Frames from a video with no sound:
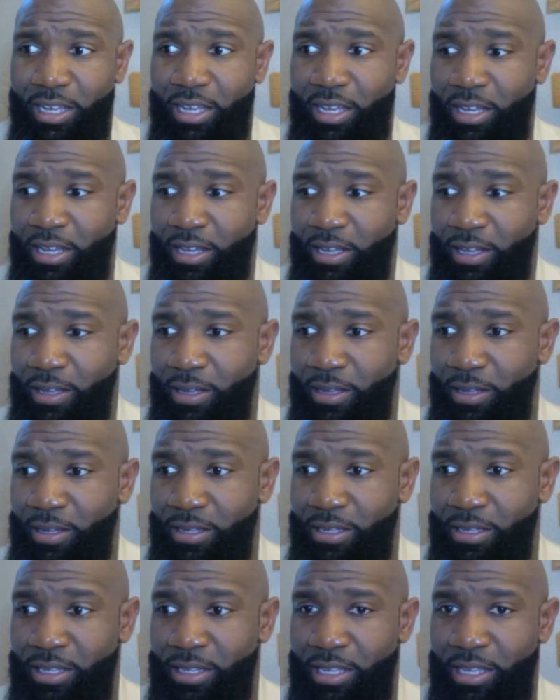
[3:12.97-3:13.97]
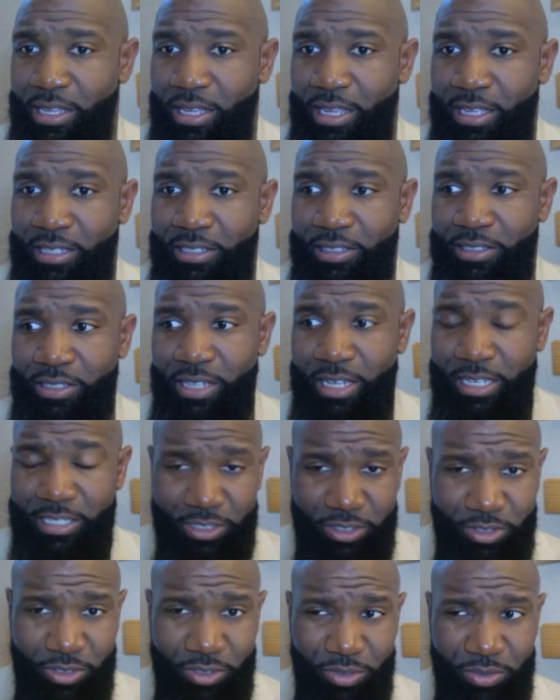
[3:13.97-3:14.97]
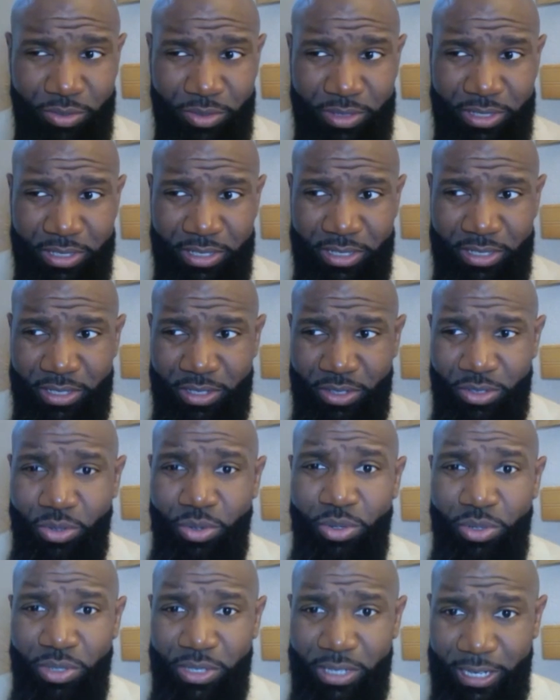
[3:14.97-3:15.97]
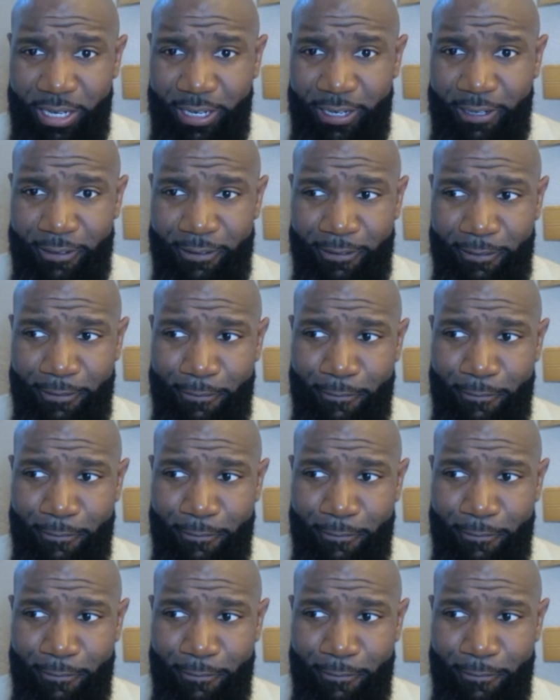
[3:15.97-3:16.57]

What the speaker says: as a career coordinator.